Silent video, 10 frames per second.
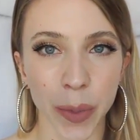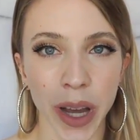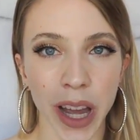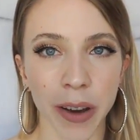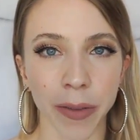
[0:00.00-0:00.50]

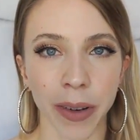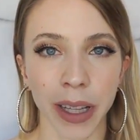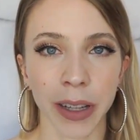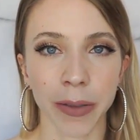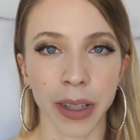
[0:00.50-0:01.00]
but I
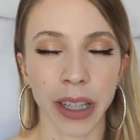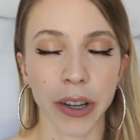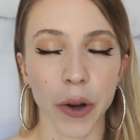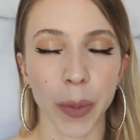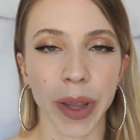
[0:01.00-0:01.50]
really,
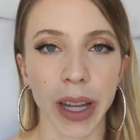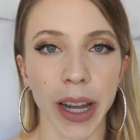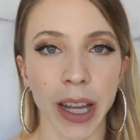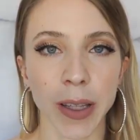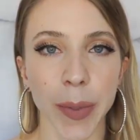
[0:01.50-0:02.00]
really hope
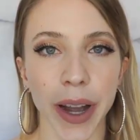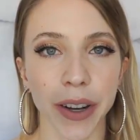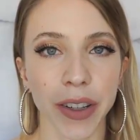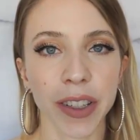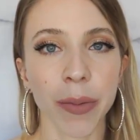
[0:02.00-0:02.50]
that I
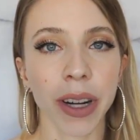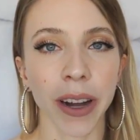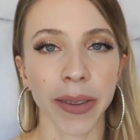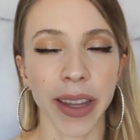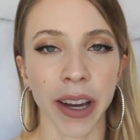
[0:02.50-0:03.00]
inspired
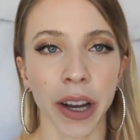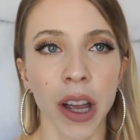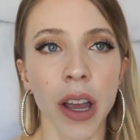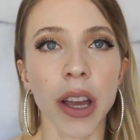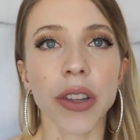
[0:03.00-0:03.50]
someone out there